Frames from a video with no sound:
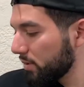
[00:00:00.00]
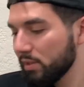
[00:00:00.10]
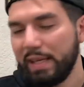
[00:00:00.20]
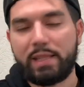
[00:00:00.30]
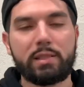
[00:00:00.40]

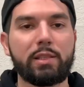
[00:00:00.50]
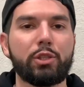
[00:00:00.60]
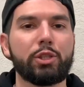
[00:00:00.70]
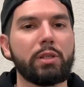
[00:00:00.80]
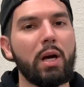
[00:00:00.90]
This Nike
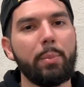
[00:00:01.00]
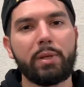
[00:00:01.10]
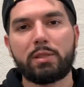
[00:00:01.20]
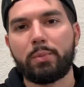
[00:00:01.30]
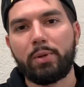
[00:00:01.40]
sneaker should not
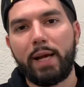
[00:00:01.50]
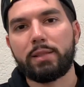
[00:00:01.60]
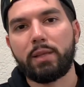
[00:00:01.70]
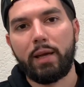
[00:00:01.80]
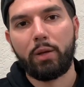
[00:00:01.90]
be a
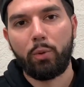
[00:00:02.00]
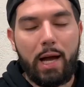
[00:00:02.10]
surprise to anyone.